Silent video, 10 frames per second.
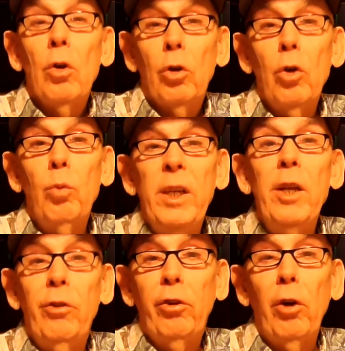Could we
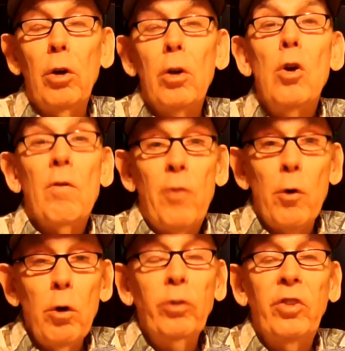insert
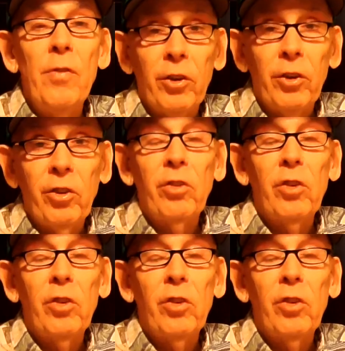photosynthesis